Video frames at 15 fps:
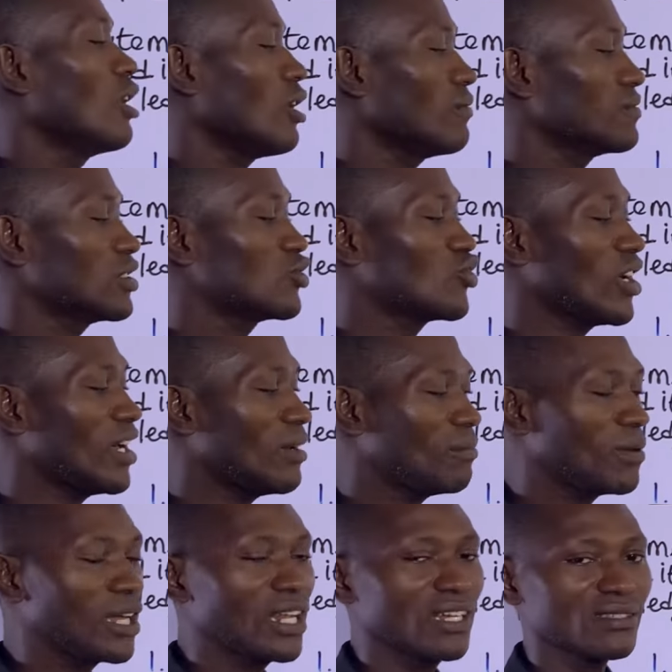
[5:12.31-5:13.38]
of the trial
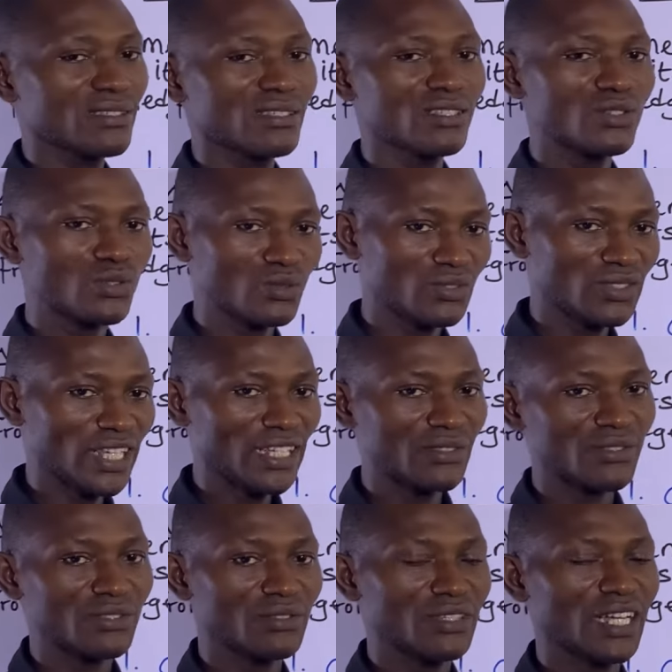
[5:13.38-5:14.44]
balance is to
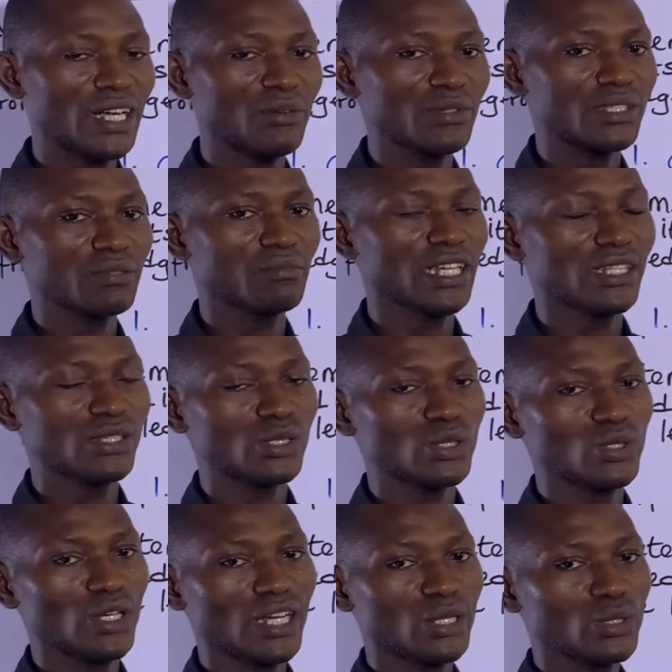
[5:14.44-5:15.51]
test the
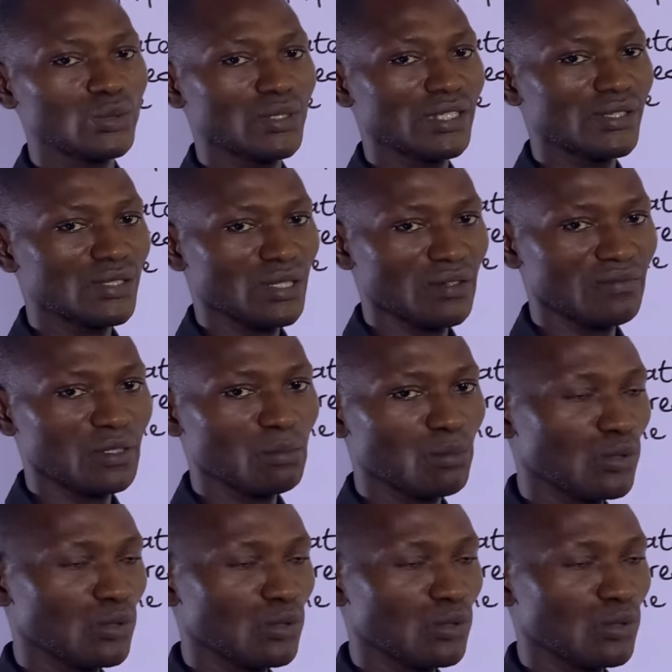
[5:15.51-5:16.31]
arithmetical accuracy of the